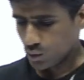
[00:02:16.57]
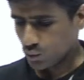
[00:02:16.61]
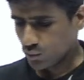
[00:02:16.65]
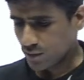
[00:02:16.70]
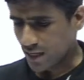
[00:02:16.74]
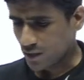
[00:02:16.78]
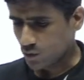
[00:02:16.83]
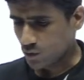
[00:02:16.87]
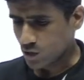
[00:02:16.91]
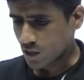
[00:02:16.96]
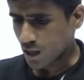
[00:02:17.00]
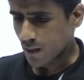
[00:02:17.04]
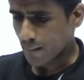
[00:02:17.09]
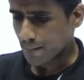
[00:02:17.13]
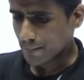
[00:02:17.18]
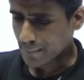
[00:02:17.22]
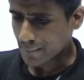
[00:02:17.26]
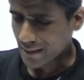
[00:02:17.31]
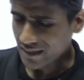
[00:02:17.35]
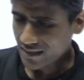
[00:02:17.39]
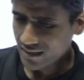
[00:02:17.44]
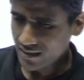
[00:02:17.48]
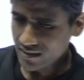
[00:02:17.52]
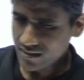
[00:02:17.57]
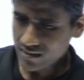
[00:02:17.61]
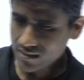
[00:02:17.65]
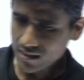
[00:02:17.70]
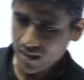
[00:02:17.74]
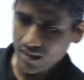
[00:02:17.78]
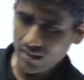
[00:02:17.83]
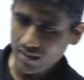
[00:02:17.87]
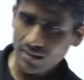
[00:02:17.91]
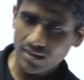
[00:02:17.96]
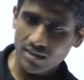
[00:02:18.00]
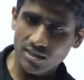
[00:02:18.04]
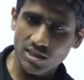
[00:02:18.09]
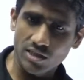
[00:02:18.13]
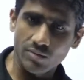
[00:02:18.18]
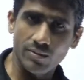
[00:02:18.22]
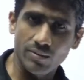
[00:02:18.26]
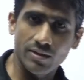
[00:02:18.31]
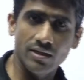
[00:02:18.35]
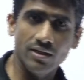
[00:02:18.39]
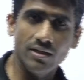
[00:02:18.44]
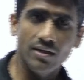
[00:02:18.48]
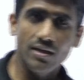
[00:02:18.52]
You cannot practice
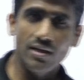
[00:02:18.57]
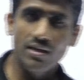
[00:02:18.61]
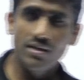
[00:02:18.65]
untouchability